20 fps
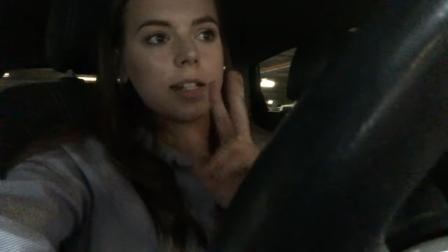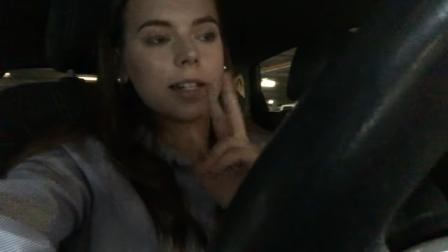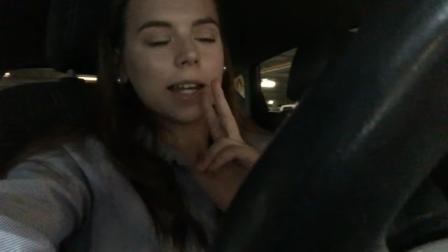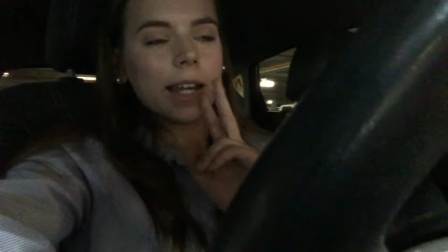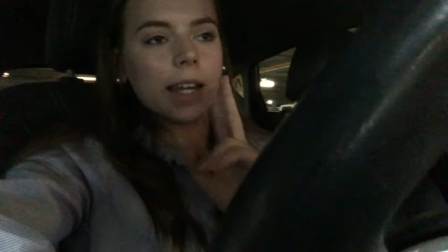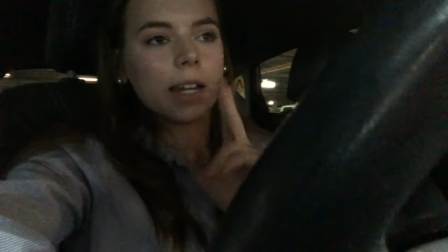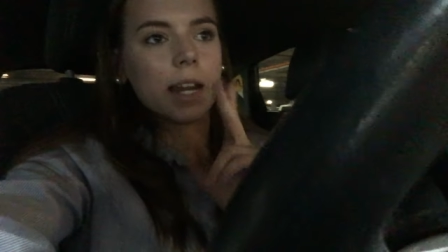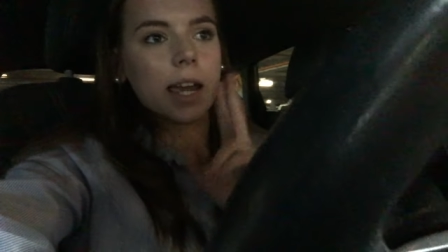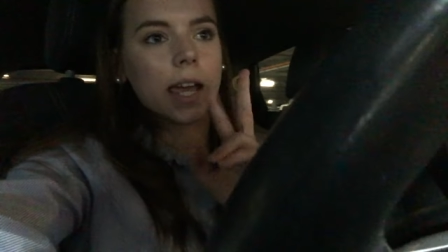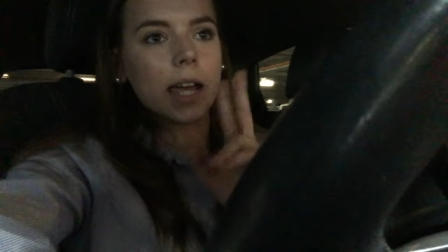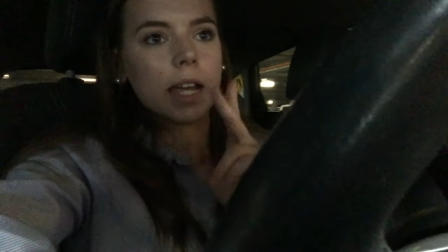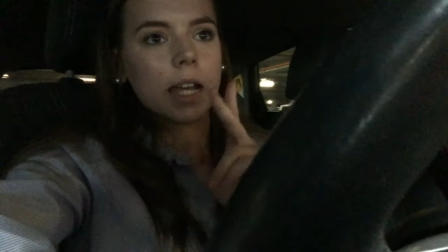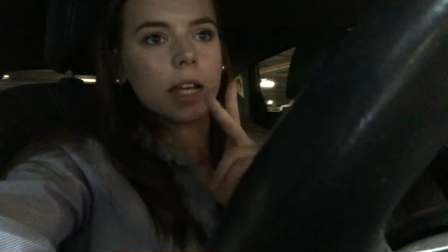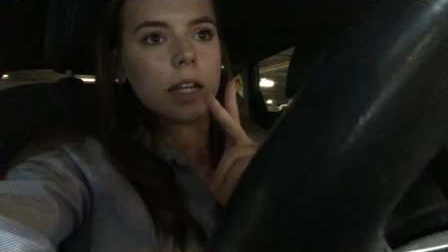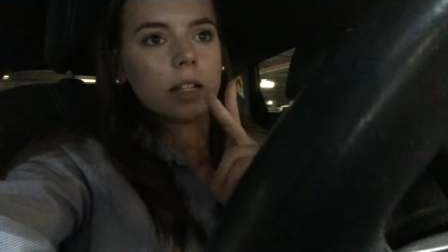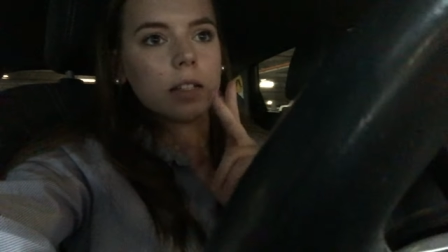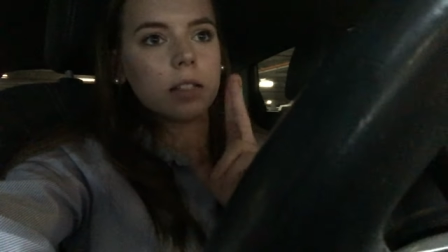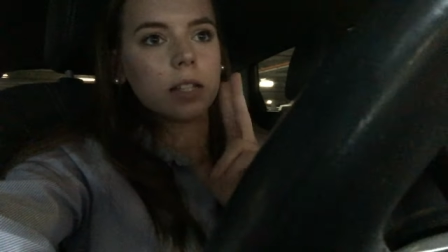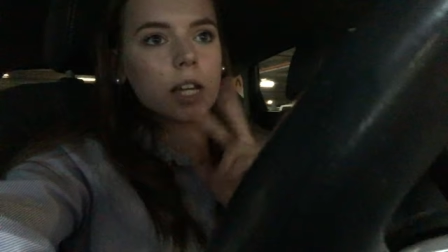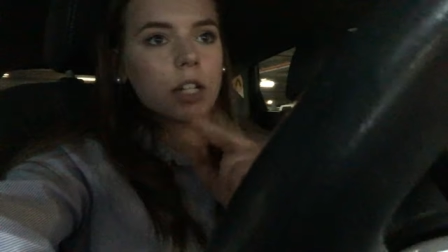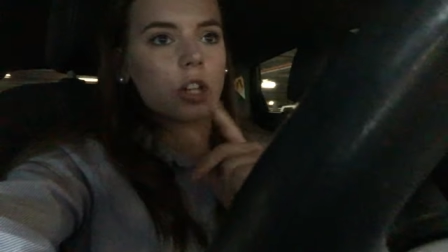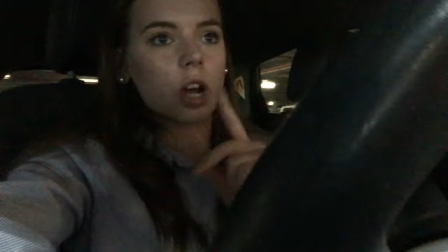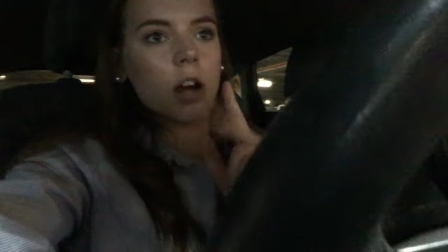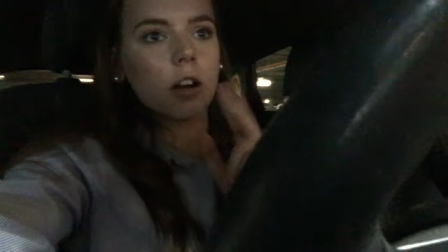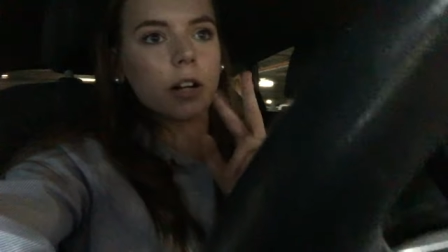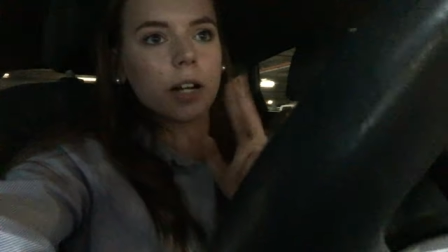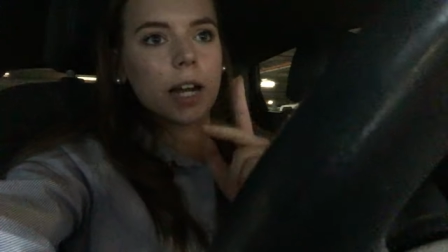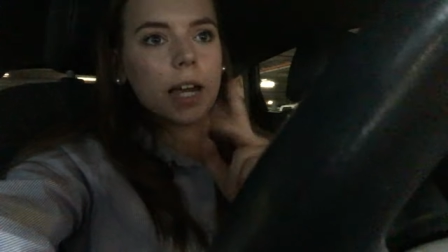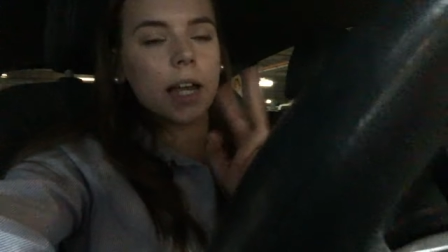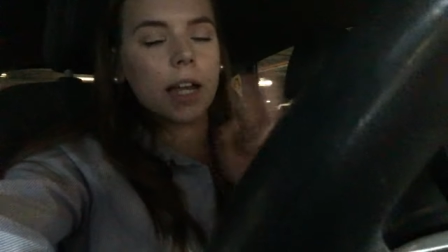DNA slash
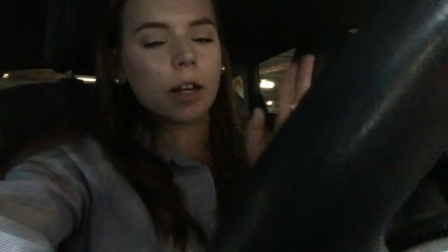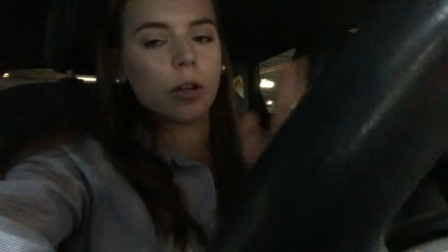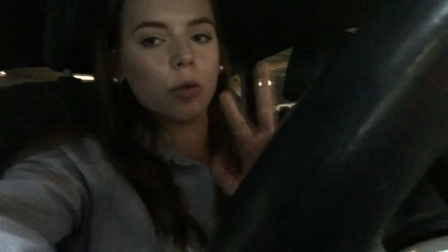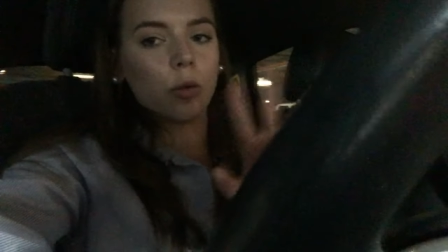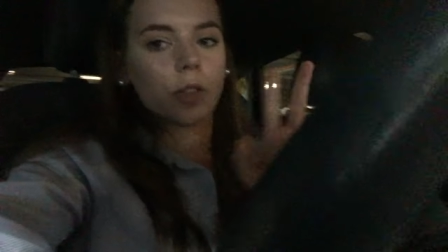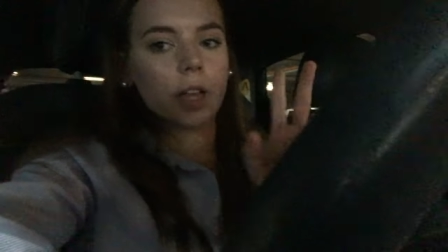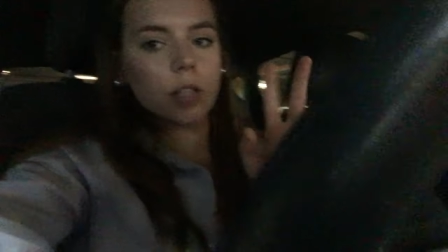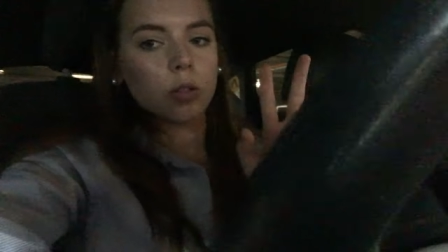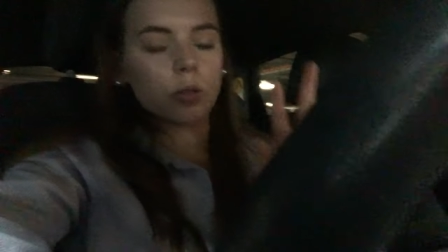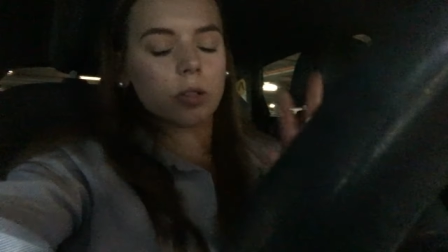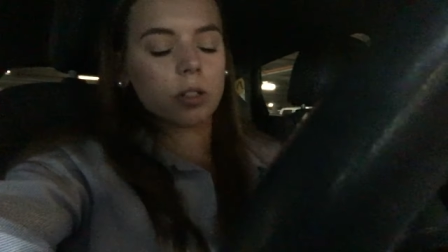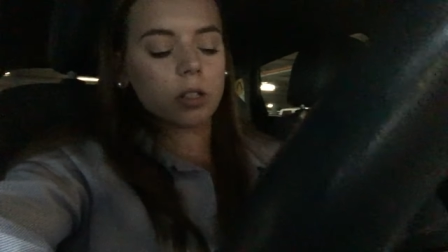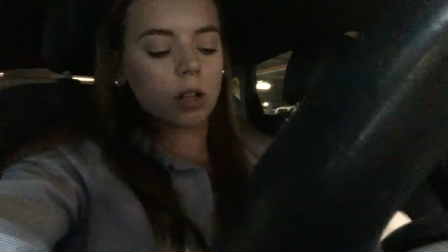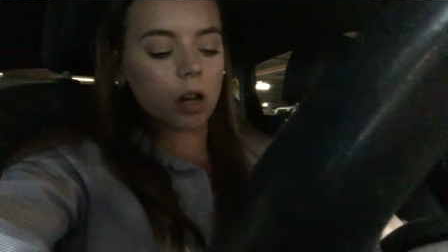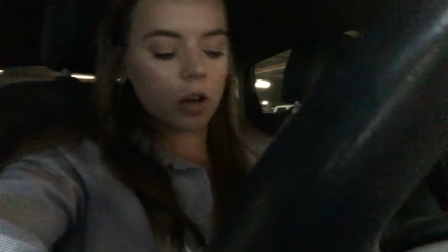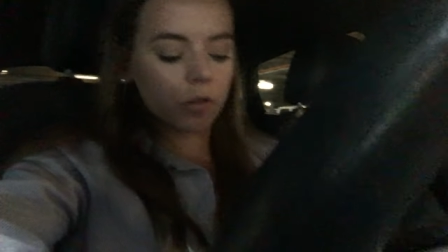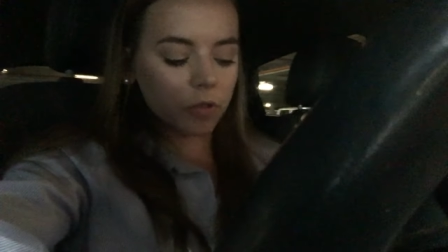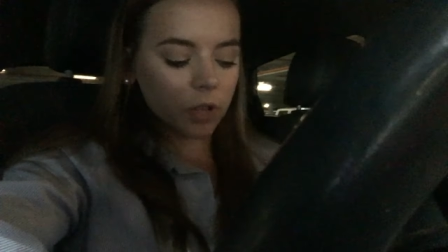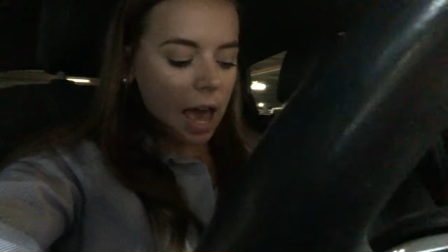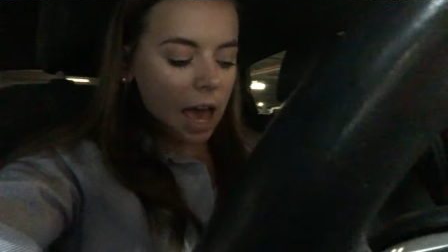RNA and all that sort of stuff.